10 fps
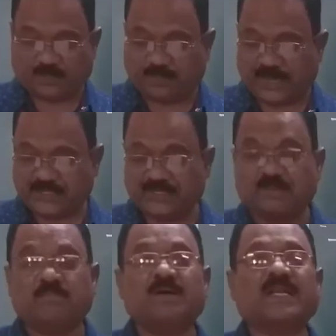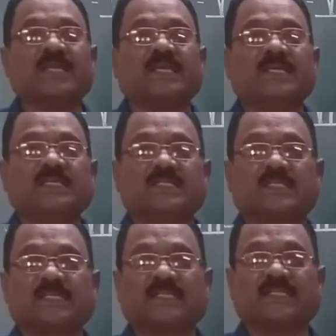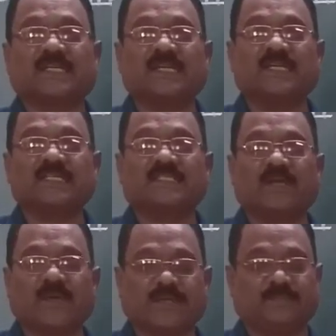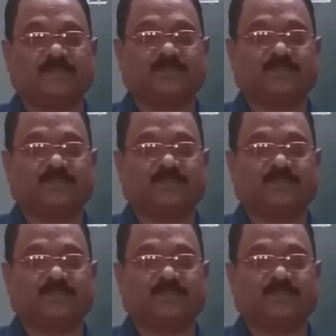Page number is 37.